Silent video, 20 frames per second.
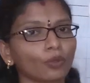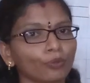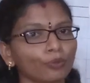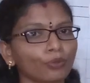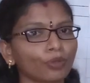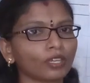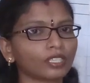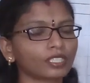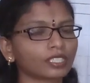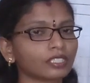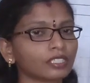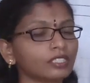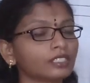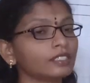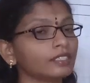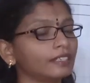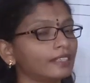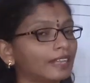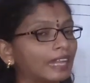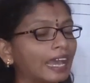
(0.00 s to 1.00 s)
water,
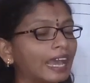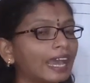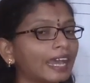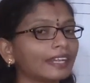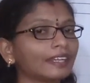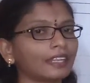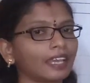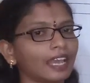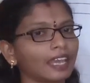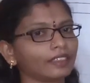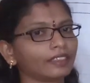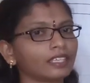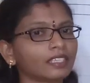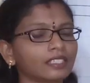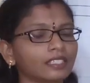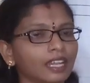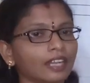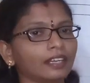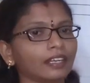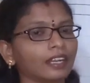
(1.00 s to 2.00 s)
land and the
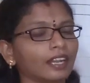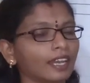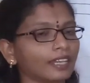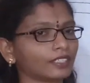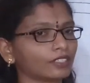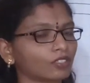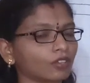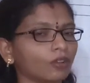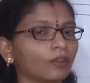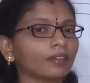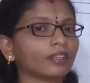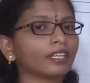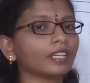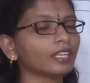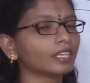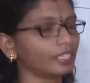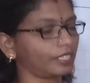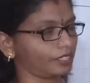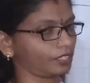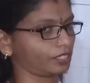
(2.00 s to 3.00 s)
sunlight on
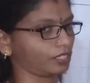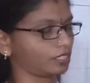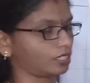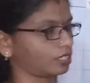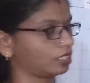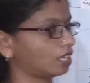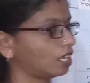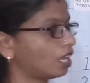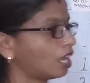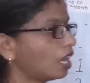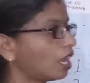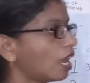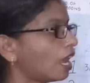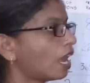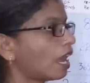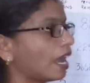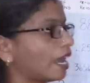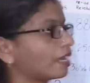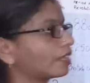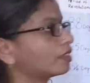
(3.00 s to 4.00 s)
it.
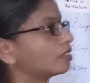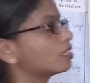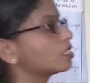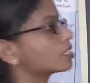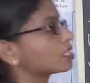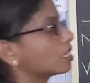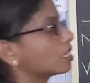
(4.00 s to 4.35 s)
And this